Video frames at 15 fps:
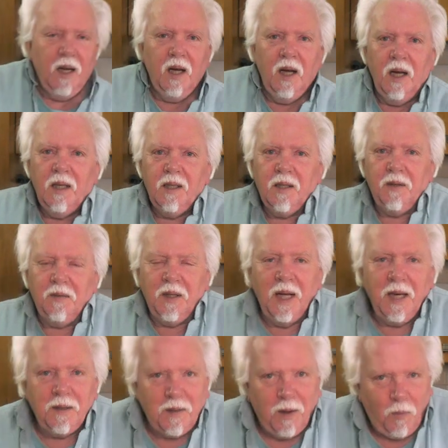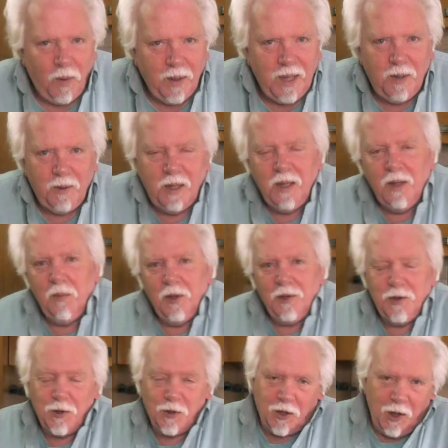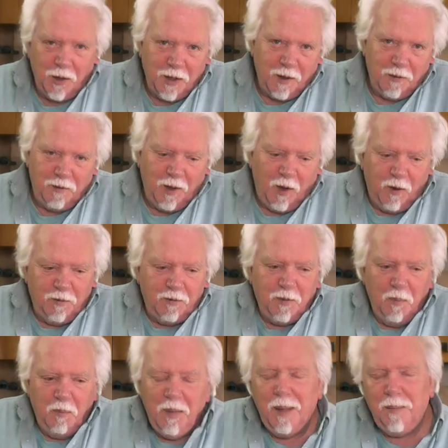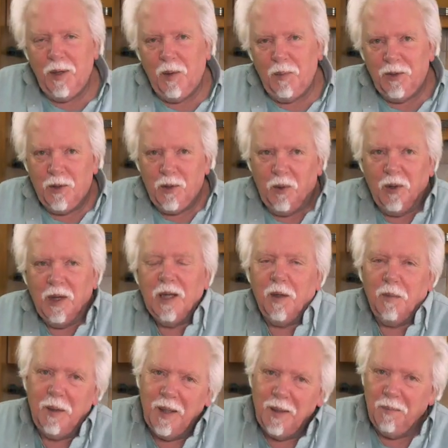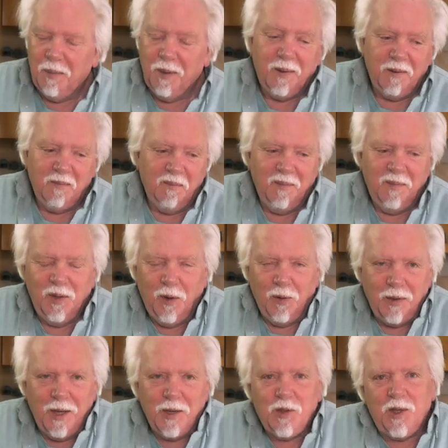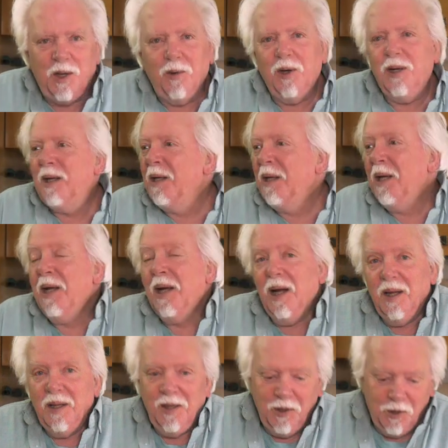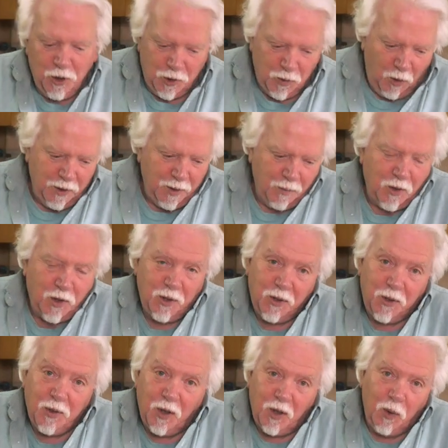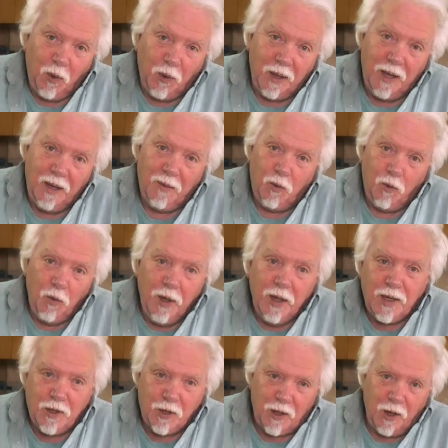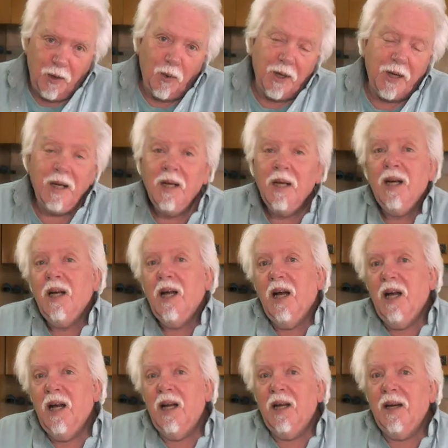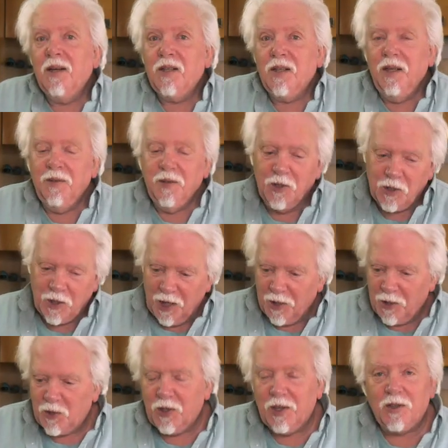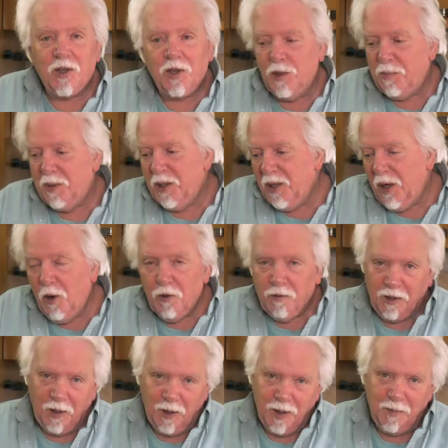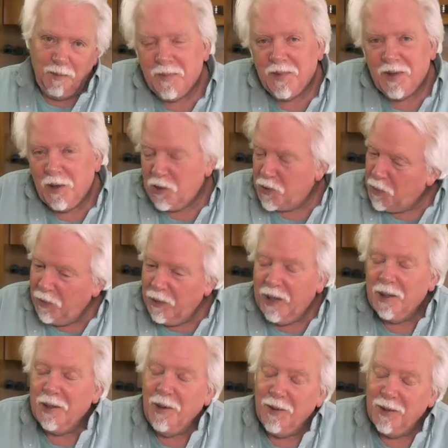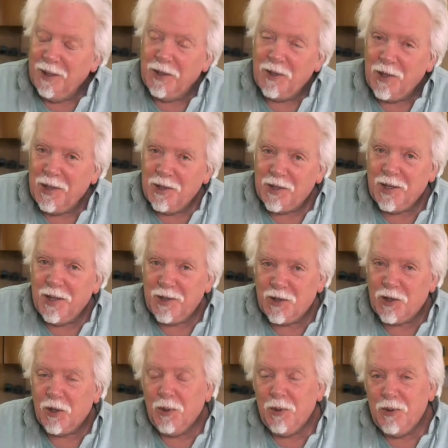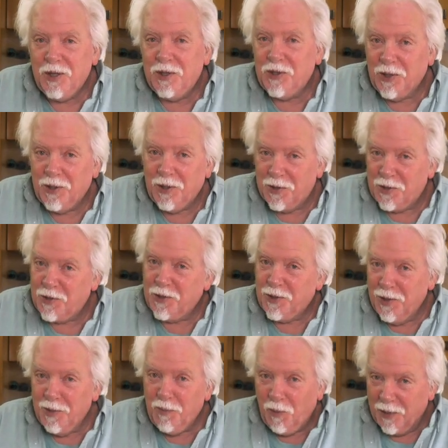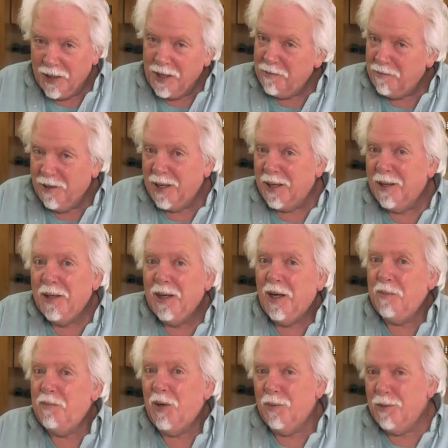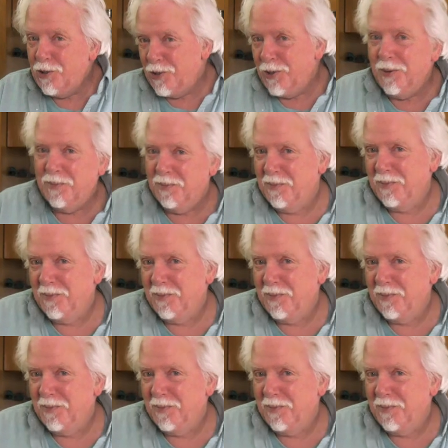And at the end of that one hour, we'll just turn the oven off, maybe open the door a little bit, but not necessarily. You just want them to cool down really slowly. And in this case, it's going to be overnight because we're really not going to taste test two desserts in one evening, I promise you.